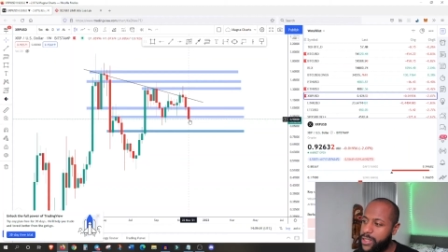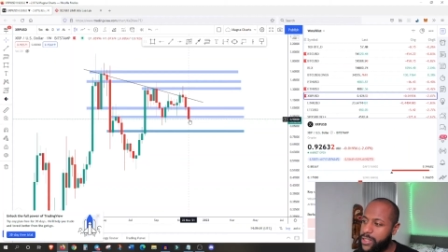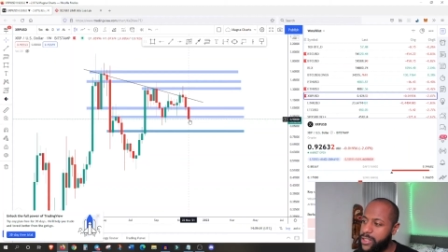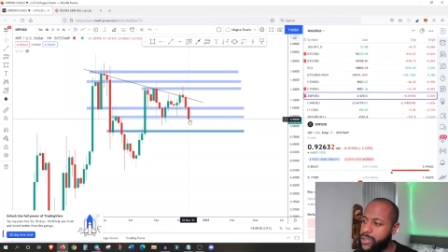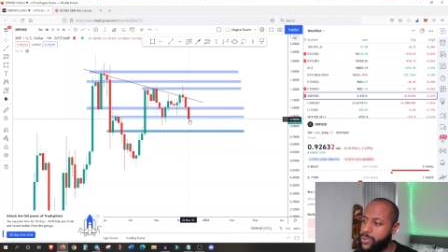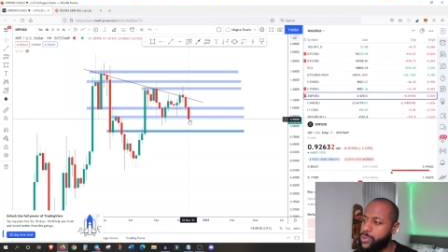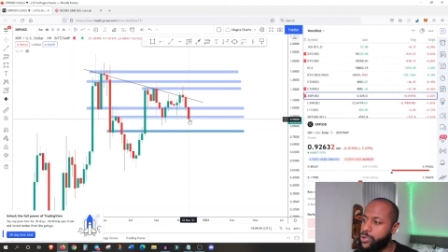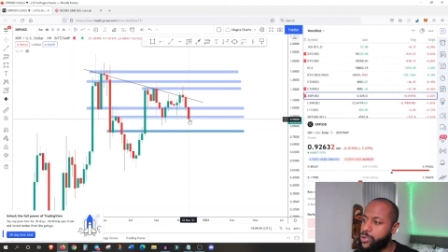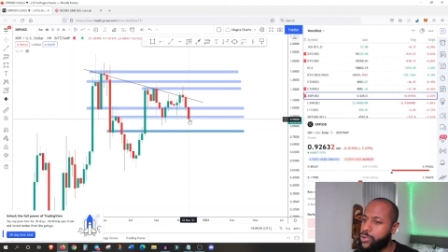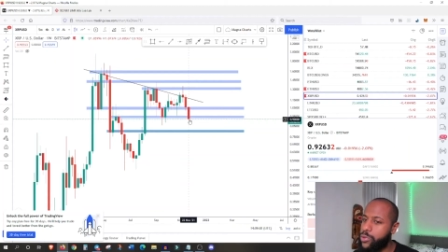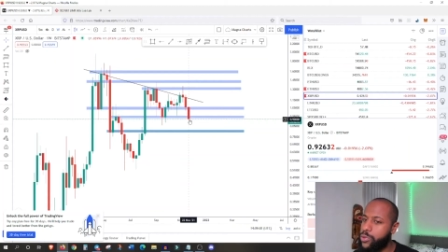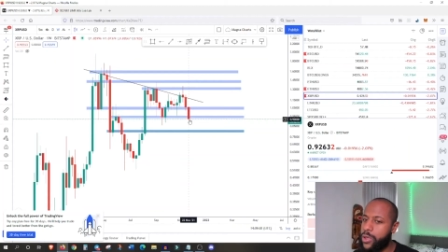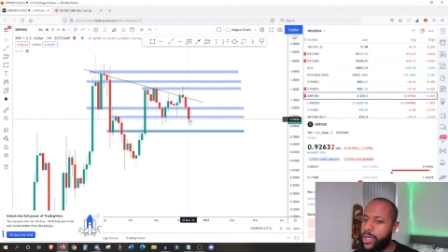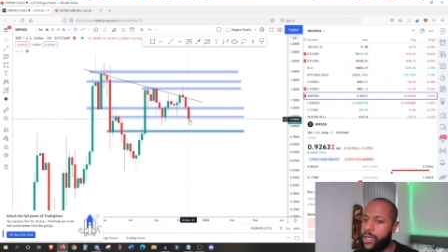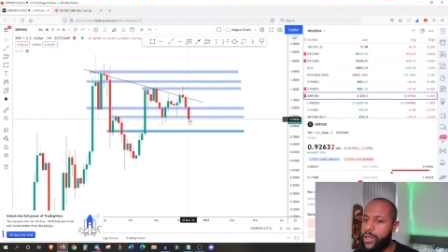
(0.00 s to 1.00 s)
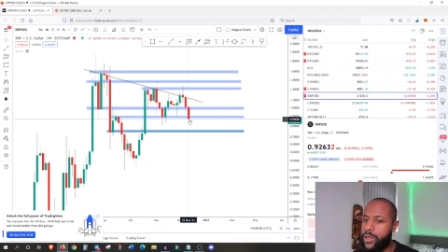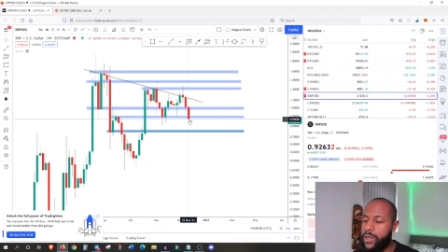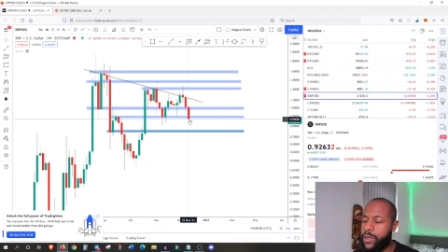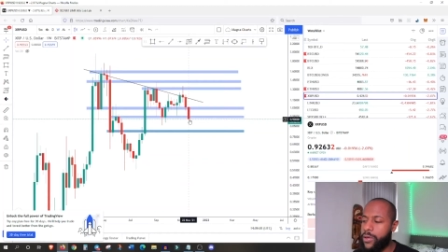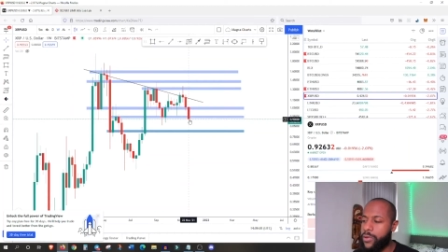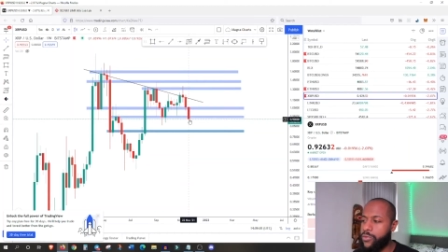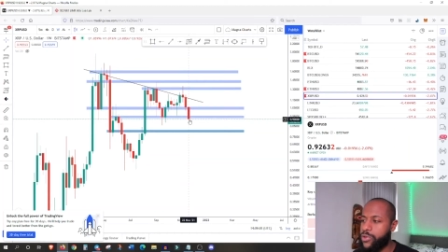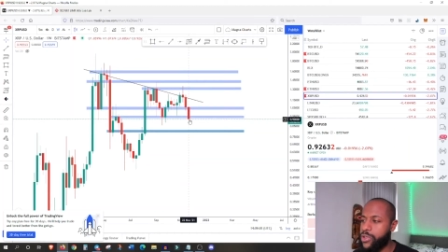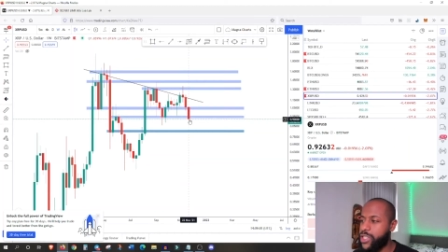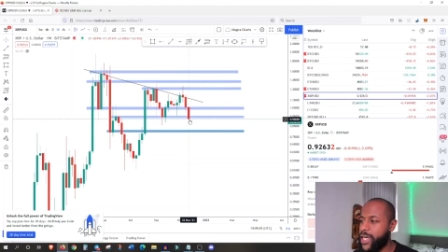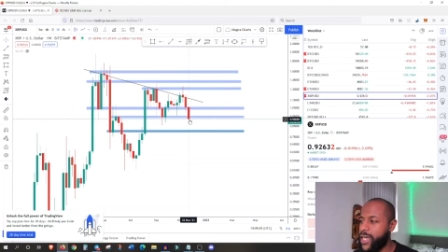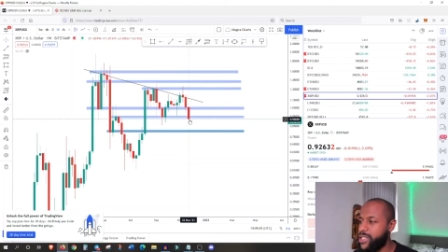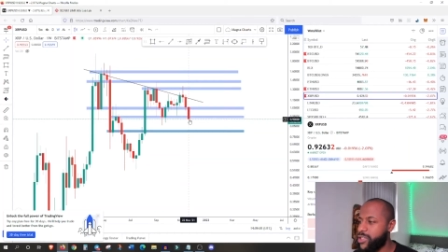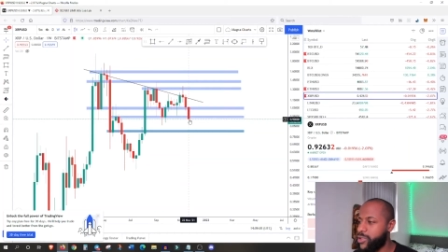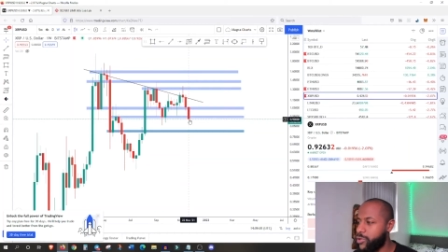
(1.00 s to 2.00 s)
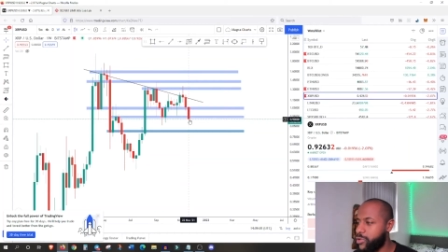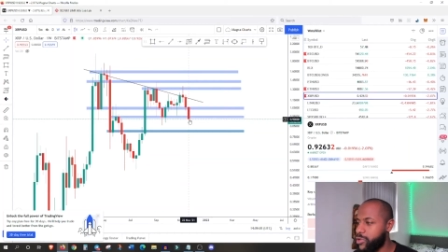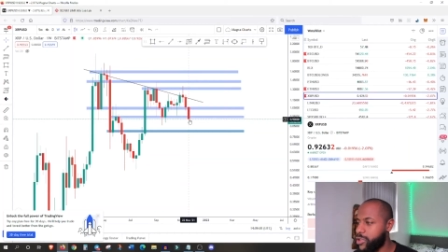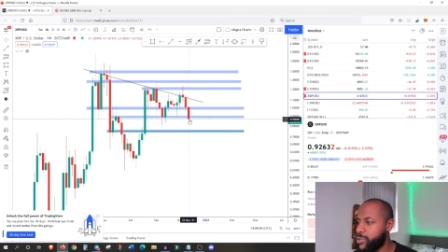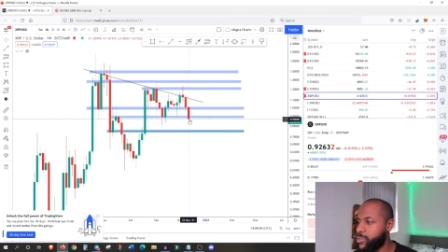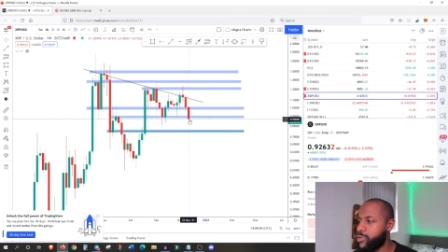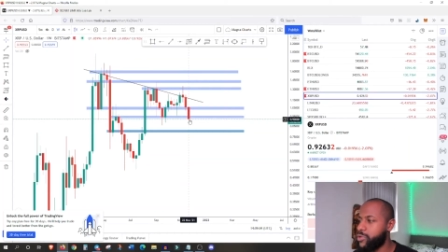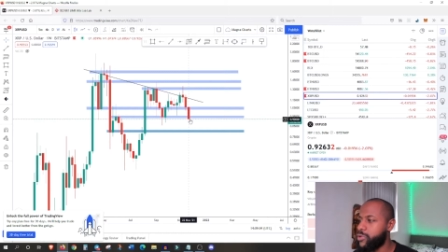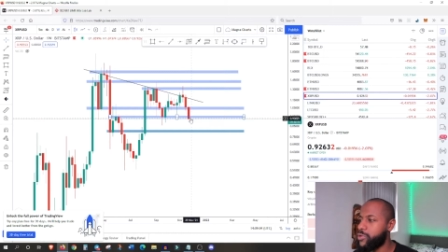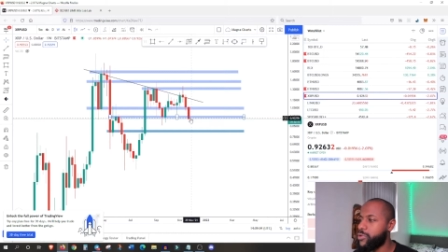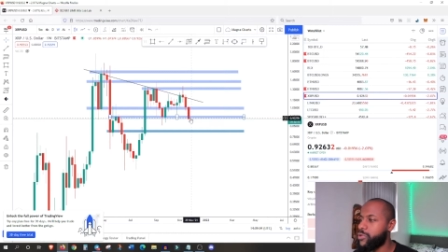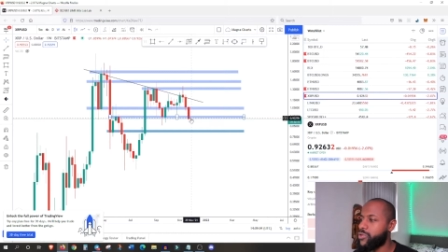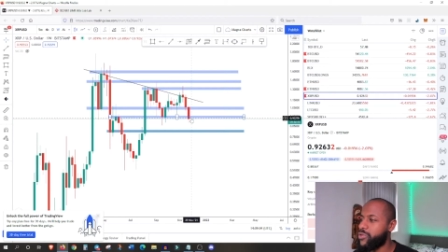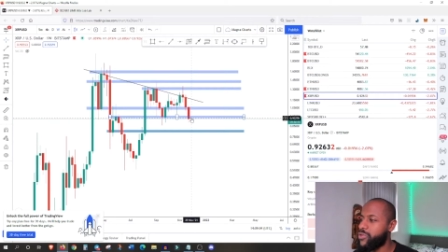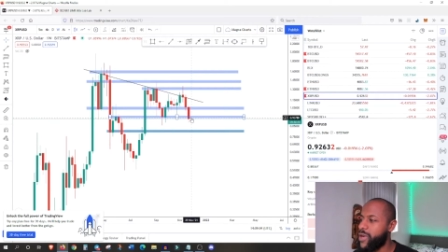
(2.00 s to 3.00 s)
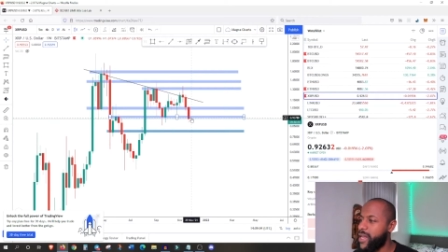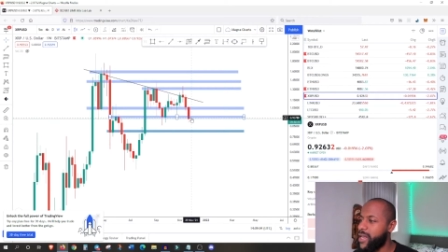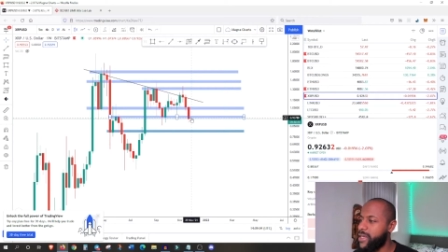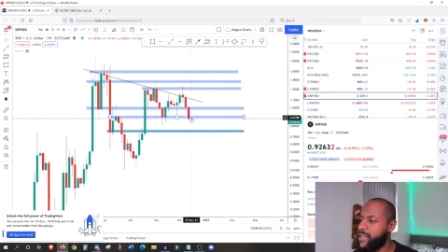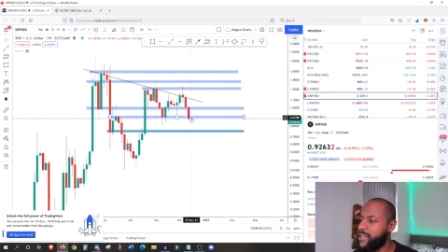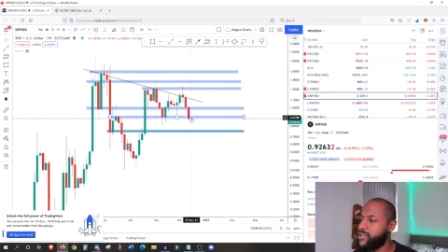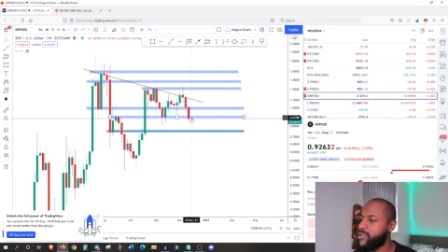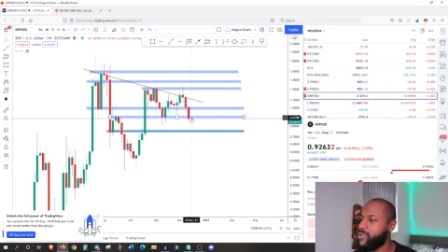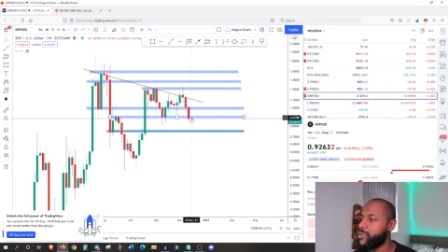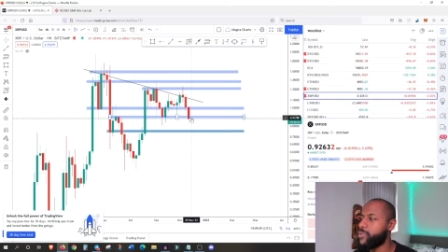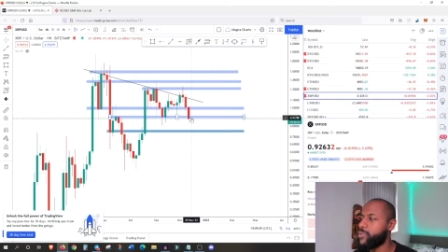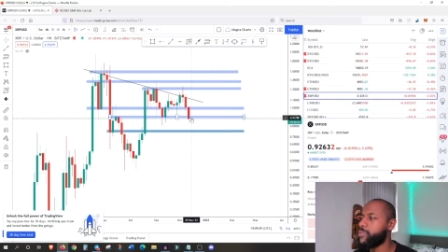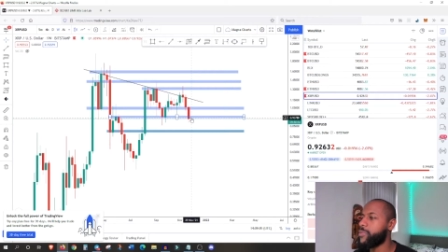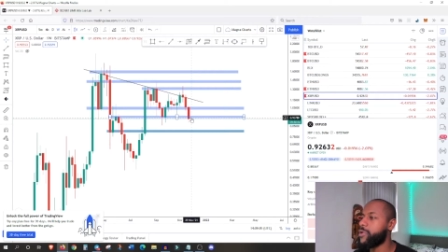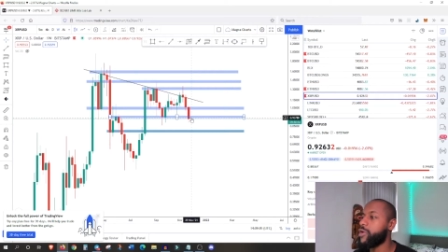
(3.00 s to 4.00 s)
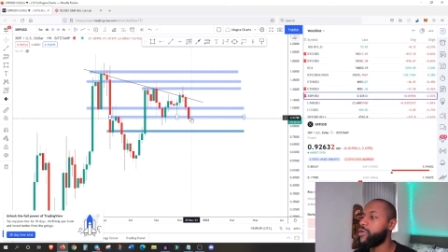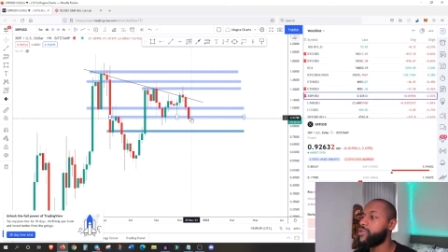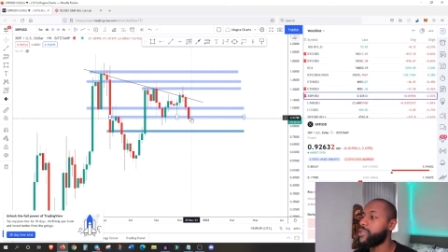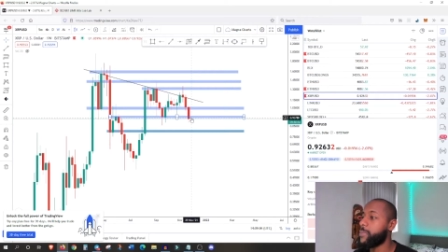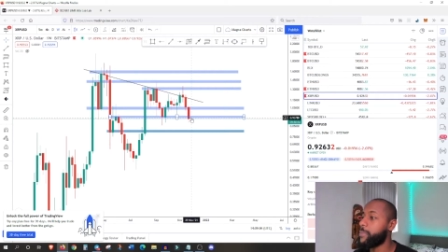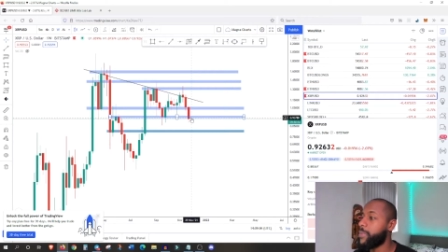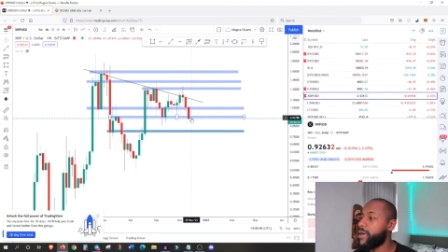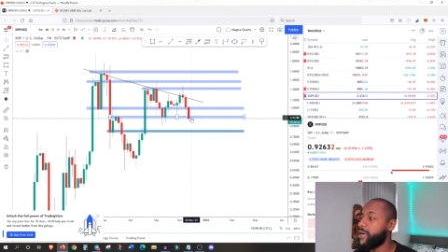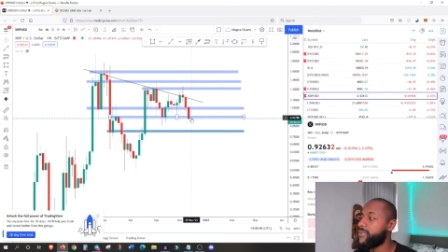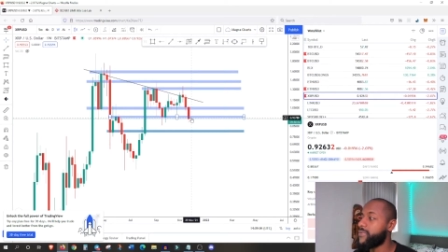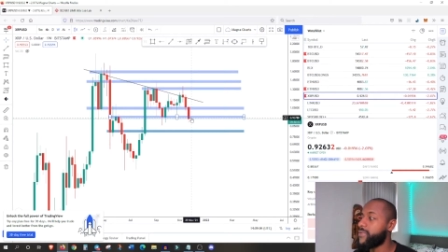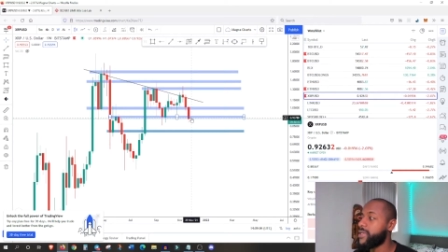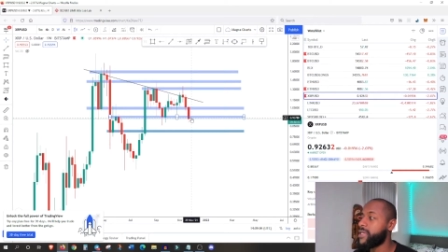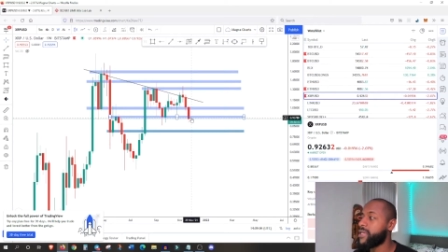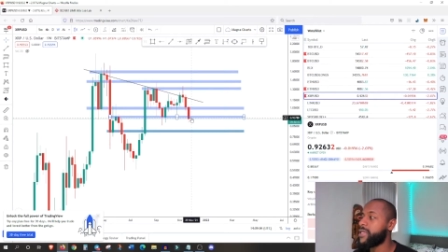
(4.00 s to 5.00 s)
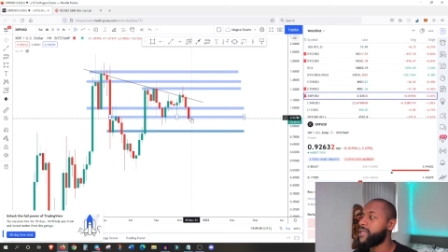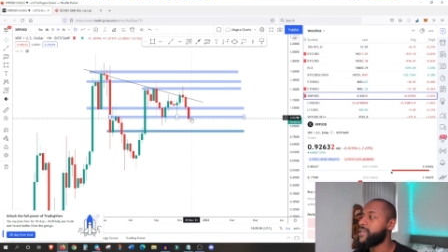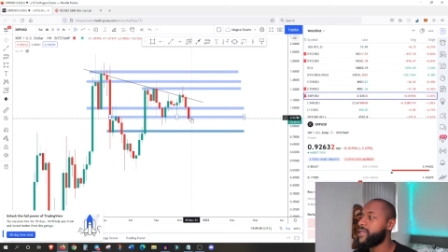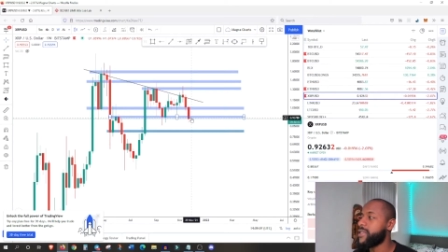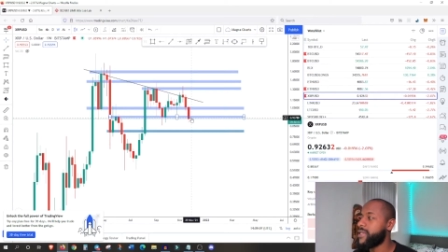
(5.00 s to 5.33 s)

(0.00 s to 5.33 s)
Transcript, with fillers: we see a small rejection or a small rally to close above